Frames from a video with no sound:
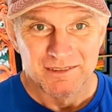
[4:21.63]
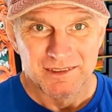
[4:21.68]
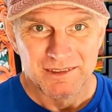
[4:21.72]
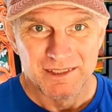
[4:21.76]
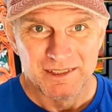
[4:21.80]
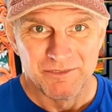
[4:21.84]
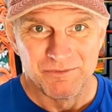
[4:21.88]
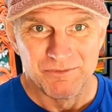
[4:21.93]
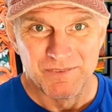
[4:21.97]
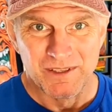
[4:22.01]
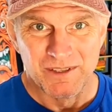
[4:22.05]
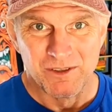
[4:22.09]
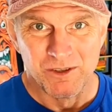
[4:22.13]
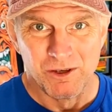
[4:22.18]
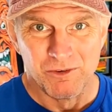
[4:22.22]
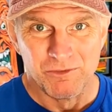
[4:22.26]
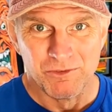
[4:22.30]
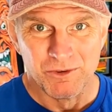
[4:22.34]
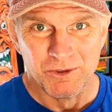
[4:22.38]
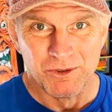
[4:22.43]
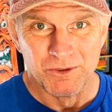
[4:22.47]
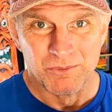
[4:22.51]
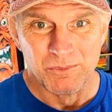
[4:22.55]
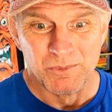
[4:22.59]
it fell
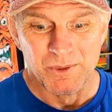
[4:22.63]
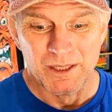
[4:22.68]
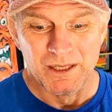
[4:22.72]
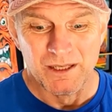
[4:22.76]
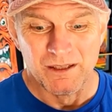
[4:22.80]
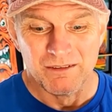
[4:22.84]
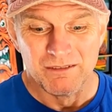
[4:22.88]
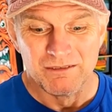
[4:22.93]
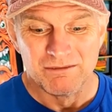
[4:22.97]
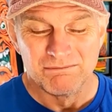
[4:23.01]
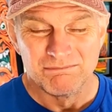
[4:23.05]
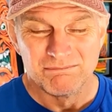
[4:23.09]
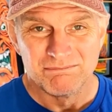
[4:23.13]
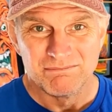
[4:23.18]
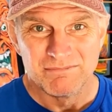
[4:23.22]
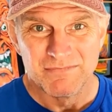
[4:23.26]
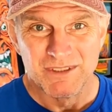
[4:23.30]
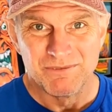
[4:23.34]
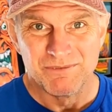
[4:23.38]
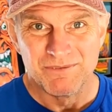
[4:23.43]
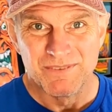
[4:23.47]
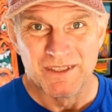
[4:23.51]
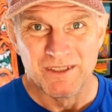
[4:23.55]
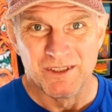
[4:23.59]
over as well.
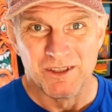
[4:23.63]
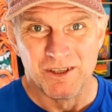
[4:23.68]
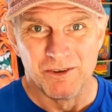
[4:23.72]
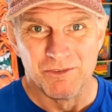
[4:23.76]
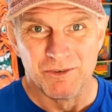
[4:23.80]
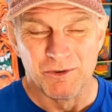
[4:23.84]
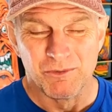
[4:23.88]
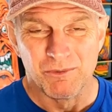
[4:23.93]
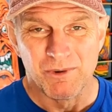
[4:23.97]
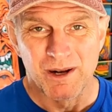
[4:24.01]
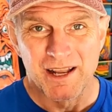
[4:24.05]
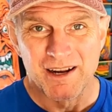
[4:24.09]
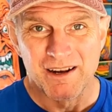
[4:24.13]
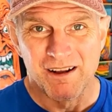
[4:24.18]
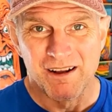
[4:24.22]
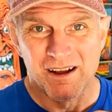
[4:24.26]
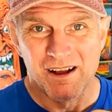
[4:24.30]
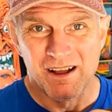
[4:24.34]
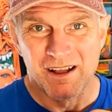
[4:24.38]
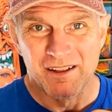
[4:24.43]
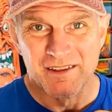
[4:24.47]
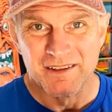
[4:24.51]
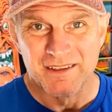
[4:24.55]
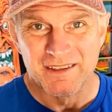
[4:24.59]
It fell over right
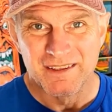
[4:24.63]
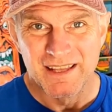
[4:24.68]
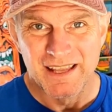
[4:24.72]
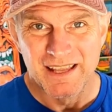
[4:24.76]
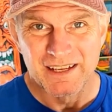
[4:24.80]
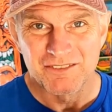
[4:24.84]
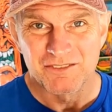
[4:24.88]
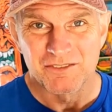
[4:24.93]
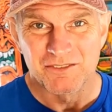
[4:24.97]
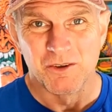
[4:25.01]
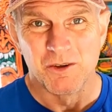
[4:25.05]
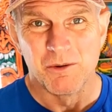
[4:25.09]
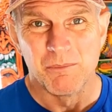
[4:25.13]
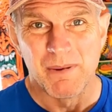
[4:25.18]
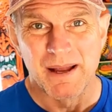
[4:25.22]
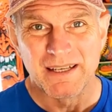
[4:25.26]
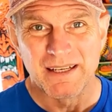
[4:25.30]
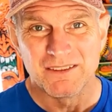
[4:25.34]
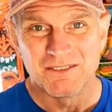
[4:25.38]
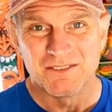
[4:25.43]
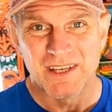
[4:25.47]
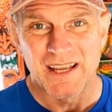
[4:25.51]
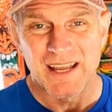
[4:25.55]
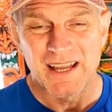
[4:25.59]
on the external
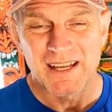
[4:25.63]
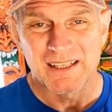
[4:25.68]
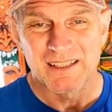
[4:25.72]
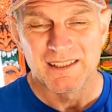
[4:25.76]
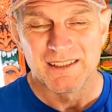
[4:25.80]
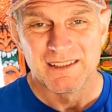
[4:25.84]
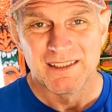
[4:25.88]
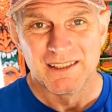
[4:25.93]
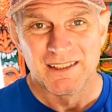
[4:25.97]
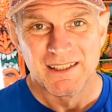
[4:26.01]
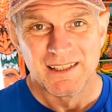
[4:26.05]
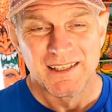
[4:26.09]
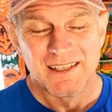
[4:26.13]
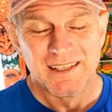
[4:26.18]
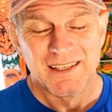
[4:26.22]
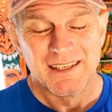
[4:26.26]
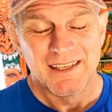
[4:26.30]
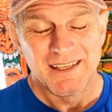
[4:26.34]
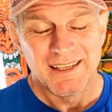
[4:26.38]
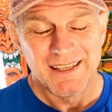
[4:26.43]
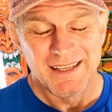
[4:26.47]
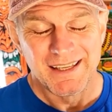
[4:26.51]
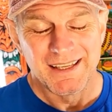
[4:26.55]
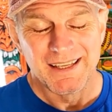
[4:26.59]
mic jack
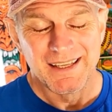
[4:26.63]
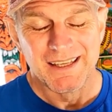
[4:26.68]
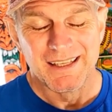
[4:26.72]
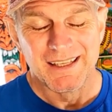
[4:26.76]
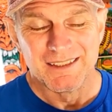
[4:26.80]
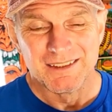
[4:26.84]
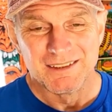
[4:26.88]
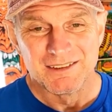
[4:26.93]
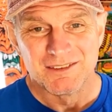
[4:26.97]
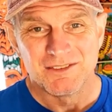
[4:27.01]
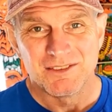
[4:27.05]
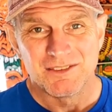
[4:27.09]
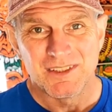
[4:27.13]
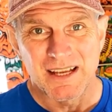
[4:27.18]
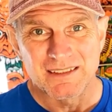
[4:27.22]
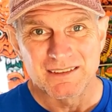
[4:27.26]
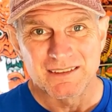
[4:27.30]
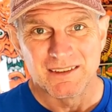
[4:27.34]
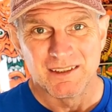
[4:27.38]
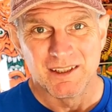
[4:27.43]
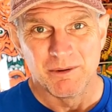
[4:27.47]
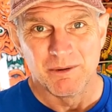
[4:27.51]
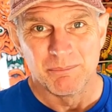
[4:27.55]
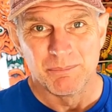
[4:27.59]
and
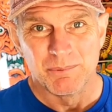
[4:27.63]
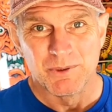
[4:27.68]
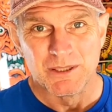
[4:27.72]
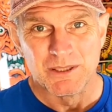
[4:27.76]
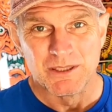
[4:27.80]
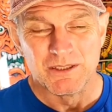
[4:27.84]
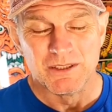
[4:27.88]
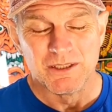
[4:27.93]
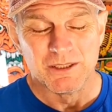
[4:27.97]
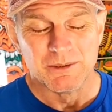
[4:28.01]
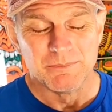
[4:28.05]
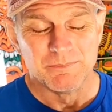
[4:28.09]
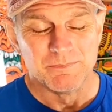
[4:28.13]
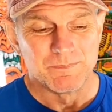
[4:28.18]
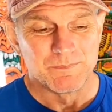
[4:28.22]
jacked it up pretty good,